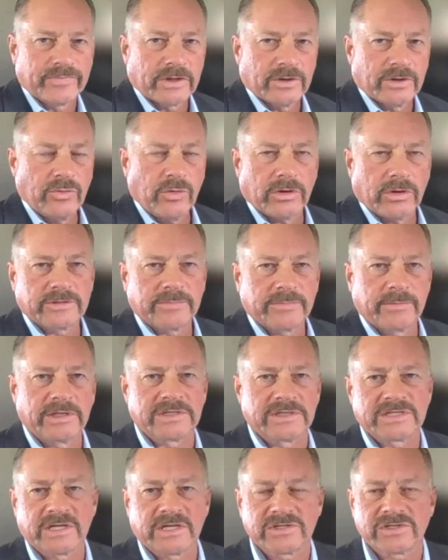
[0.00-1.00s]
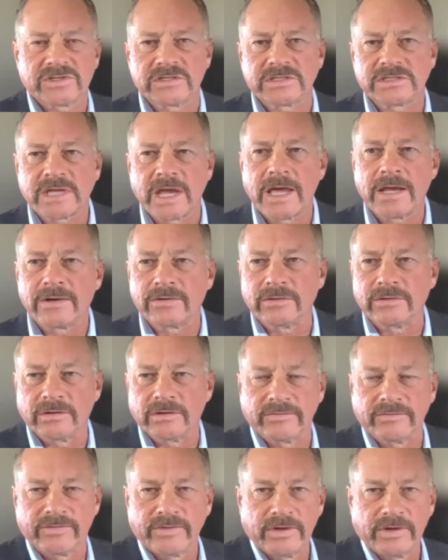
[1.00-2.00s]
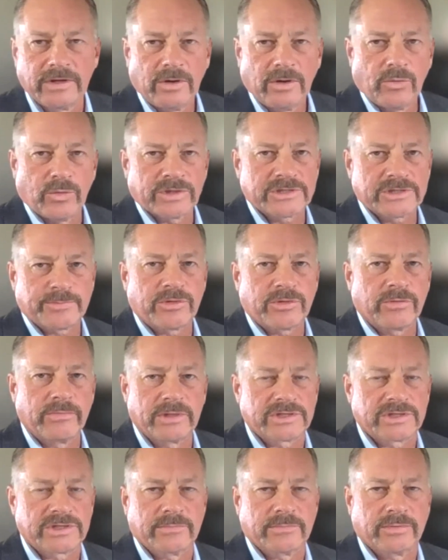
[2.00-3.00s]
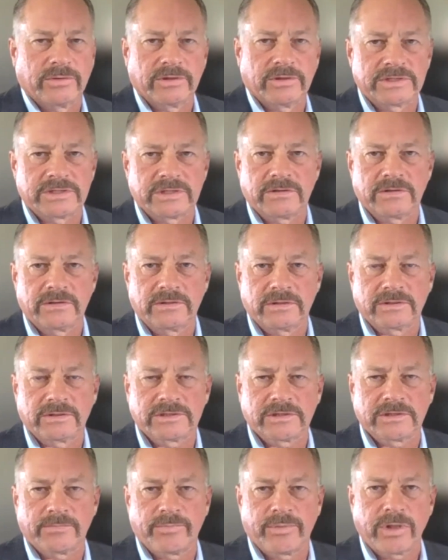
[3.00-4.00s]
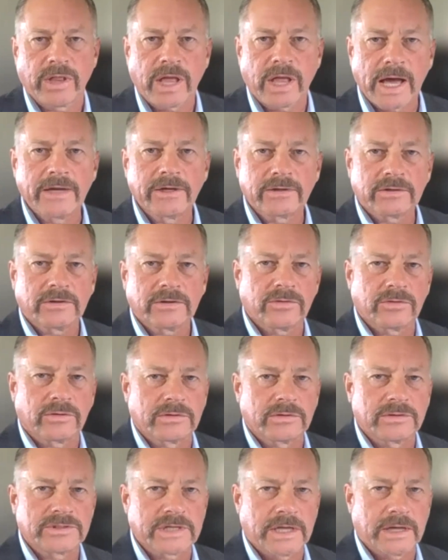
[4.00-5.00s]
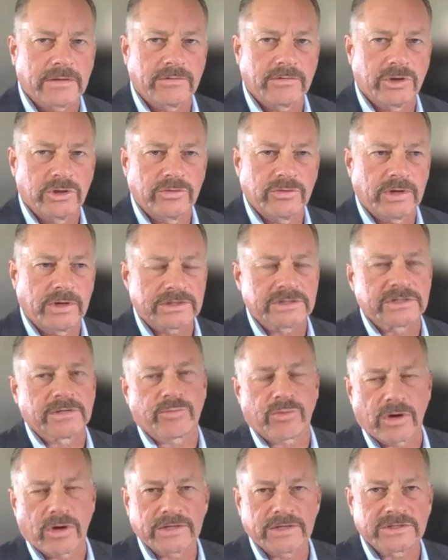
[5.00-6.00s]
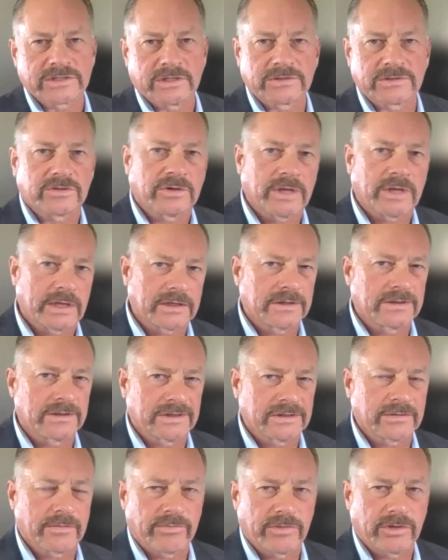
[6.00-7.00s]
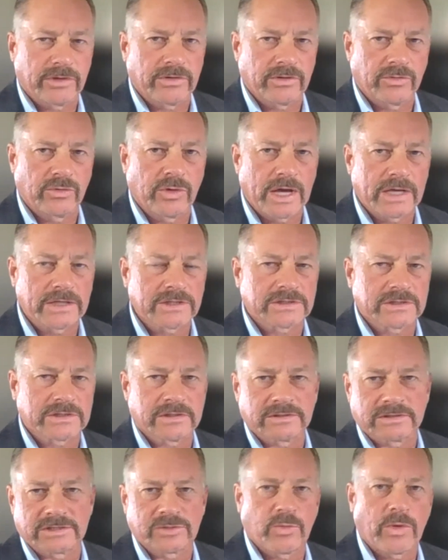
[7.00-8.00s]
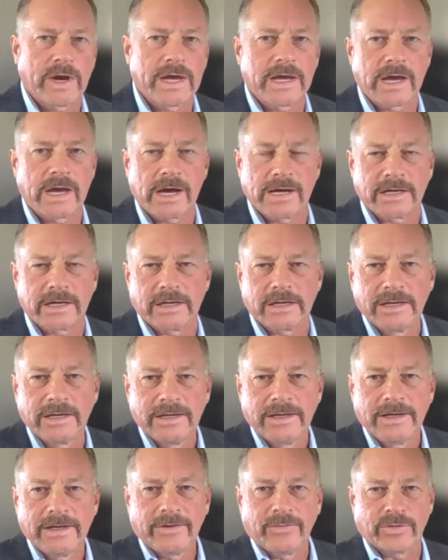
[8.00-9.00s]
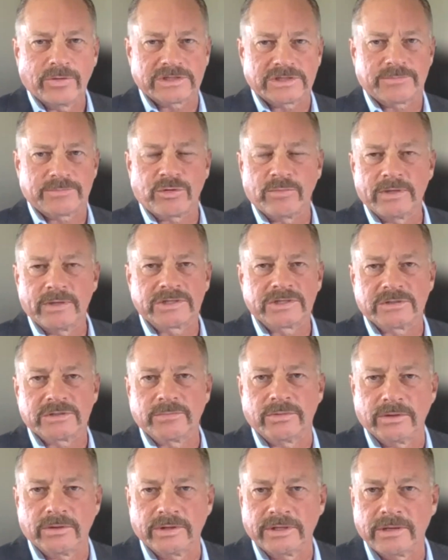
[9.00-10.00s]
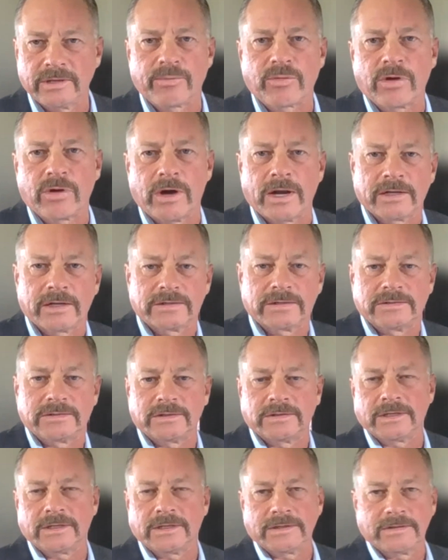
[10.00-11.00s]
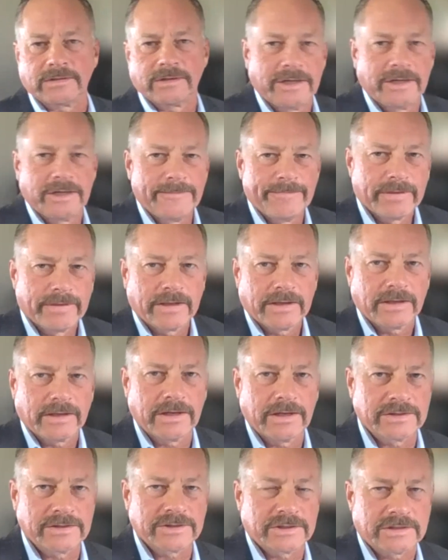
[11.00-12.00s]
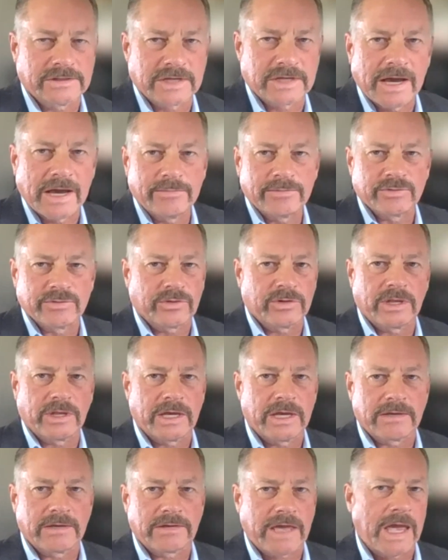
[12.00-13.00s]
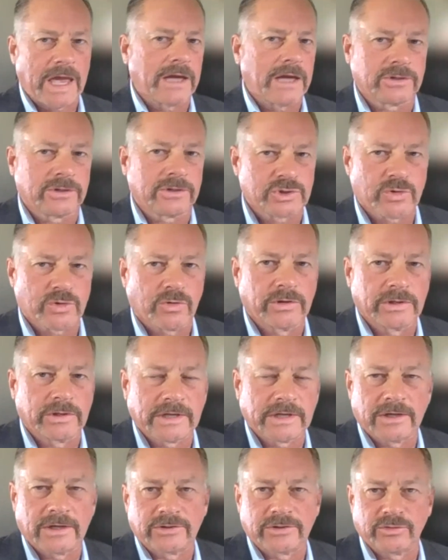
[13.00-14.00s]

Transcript: who ultimately sets the standard of what's permissible? Is it the supplier, or is that you as the processor? Like, who has a sway on what's permissible in the product? And then is it times where they can't control it down